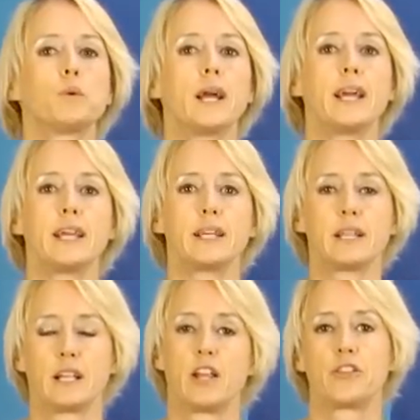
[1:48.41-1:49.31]
weigh
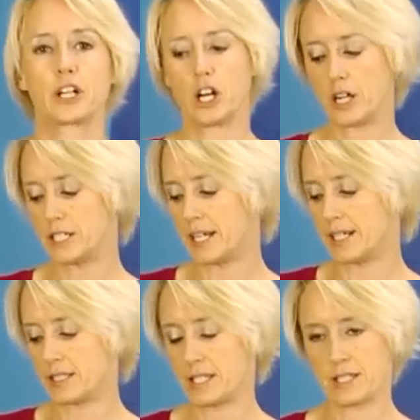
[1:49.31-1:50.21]
the
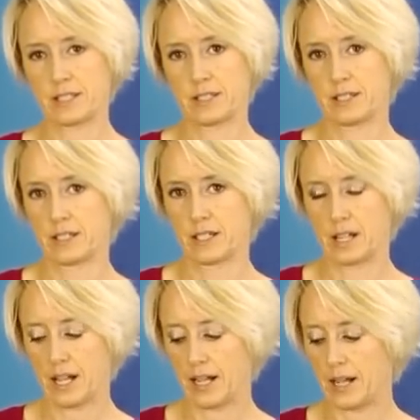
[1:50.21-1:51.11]
contents
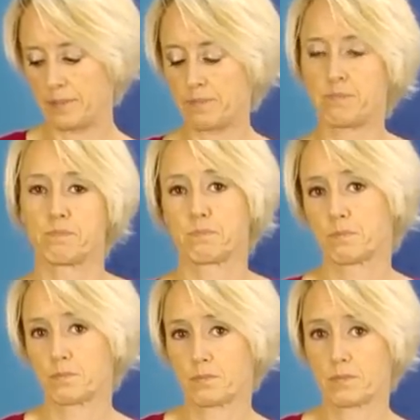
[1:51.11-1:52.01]
um,
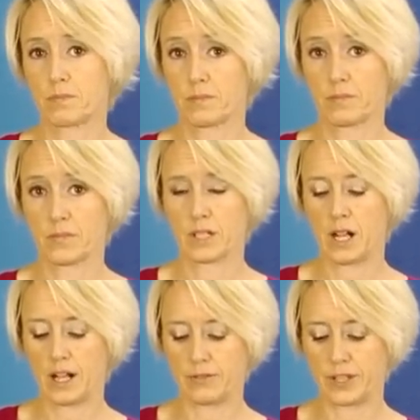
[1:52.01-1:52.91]

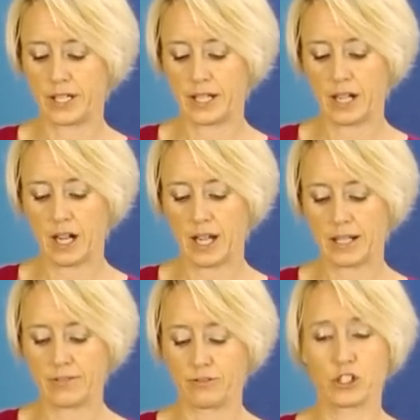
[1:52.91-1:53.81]
of the
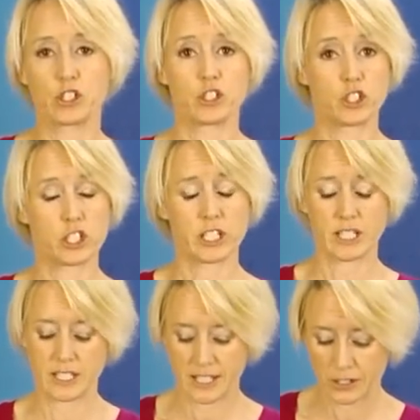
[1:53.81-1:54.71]
item versus just the
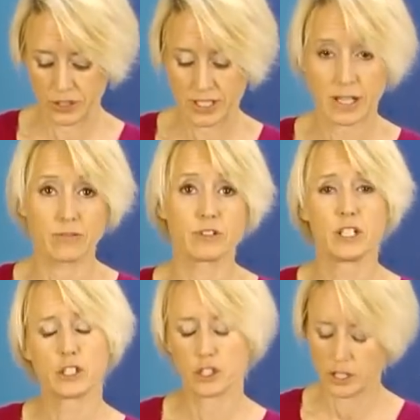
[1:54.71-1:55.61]
container itself.
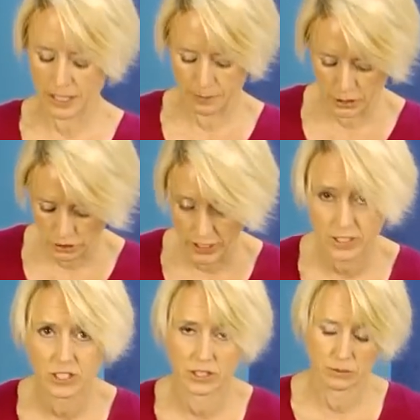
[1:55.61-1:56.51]
So I'll
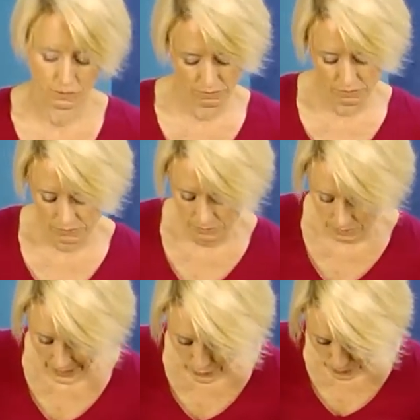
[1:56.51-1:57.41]
demonstrate to
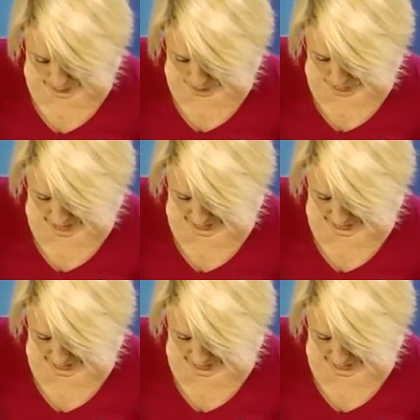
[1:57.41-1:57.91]
have it make more